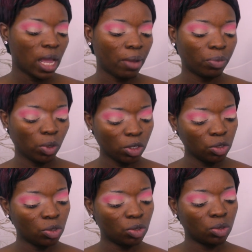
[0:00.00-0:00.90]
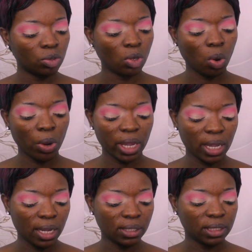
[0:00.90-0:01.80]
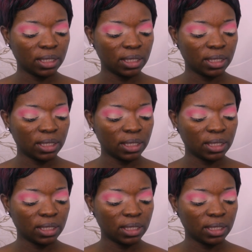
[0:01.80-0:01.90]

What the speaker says: I'm going to go in,